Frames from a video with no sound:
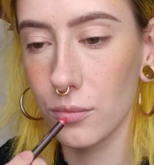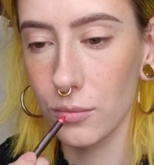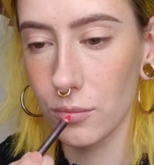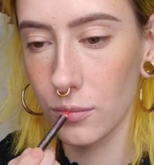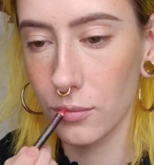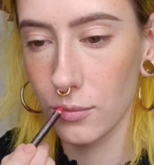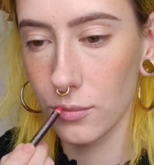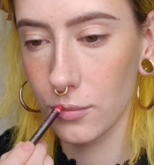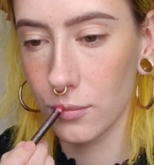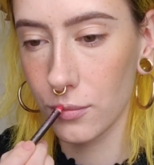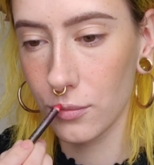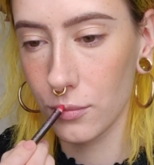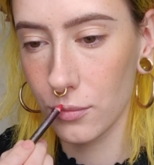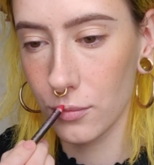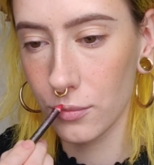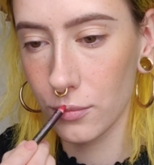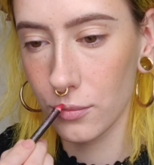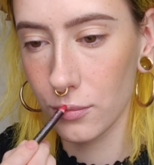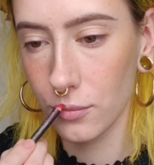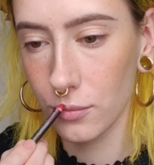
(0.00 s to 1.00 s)

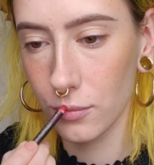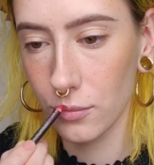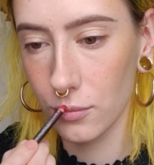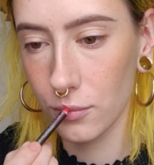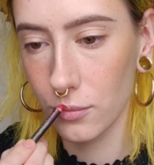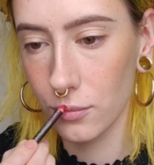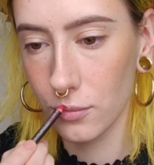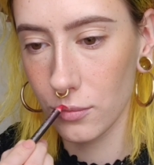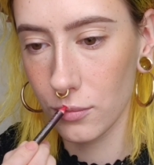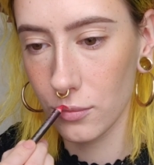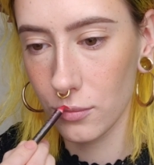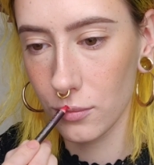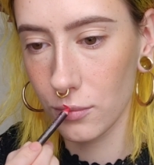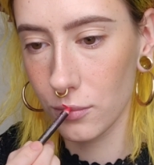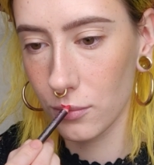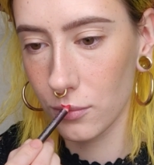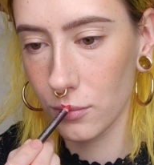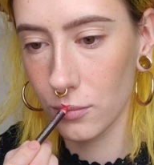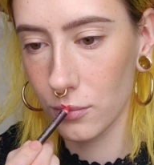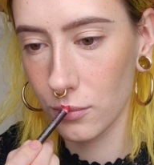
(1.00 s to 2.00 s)

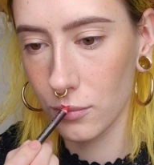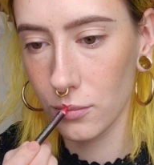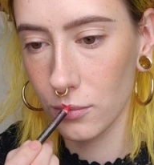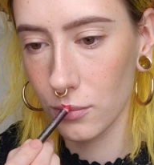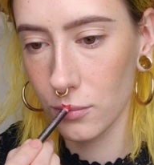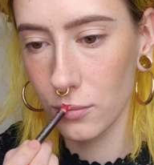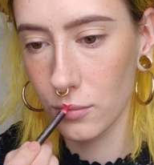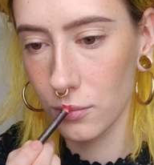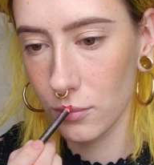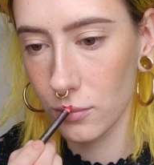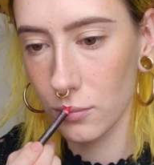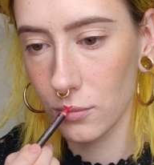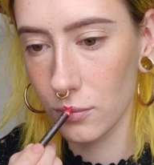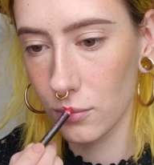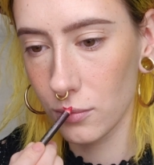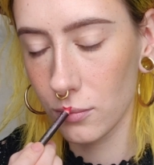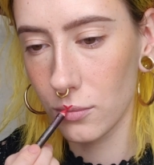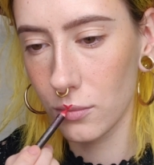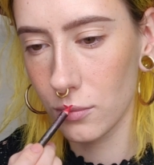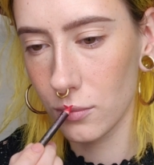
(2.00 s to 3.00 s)

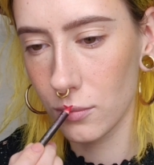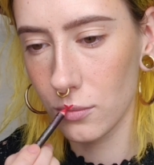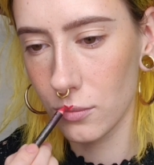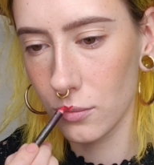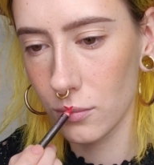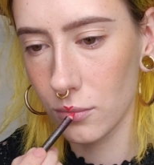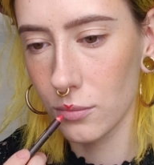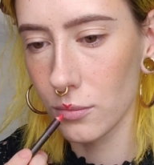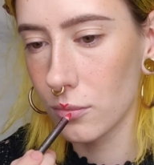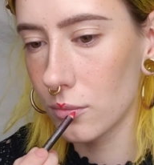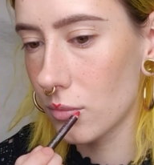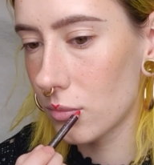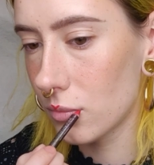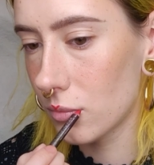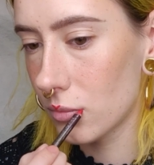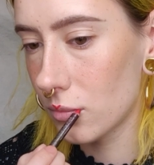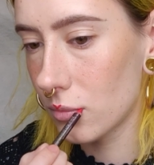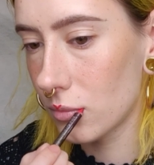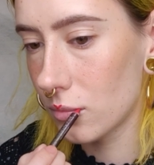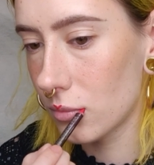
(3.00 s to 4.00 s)

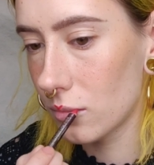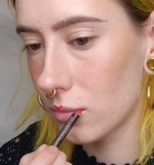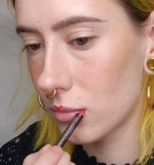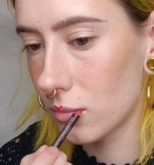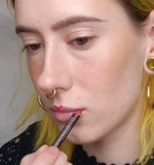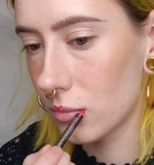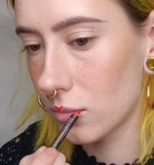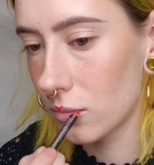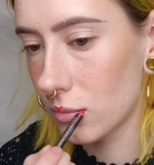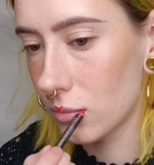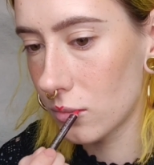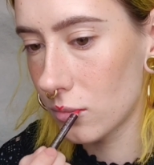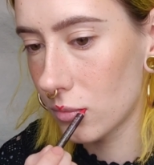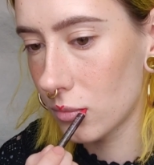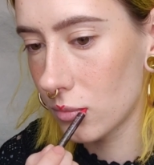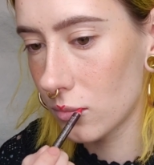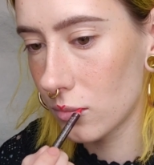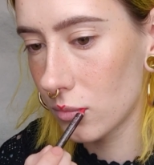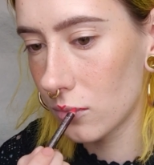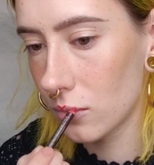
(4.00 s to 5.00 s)

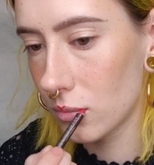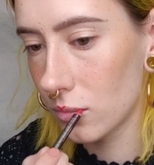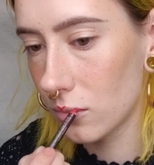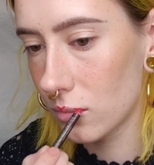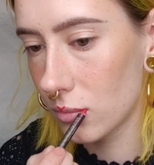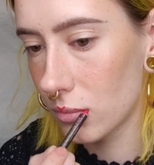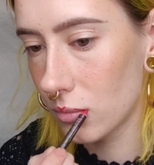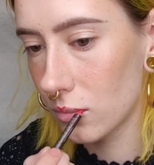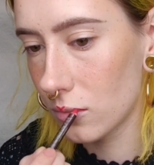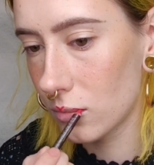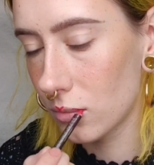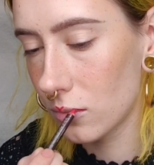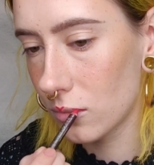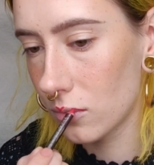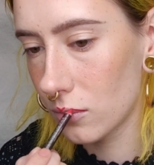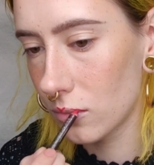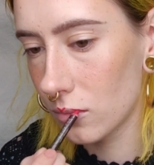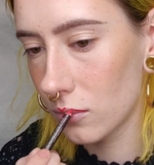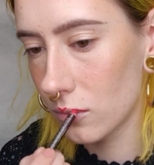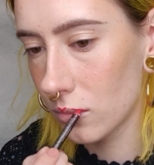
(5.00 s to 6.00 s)

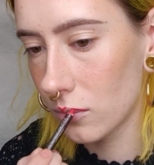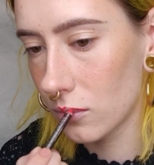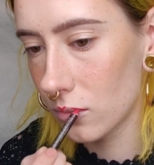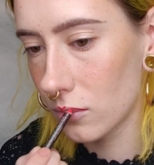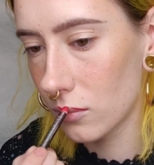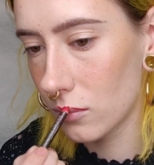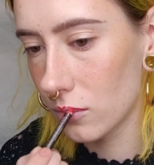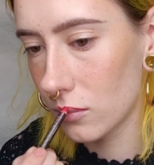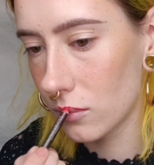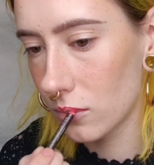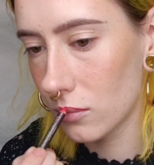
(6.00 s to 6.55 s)
No one is speaking in this clip.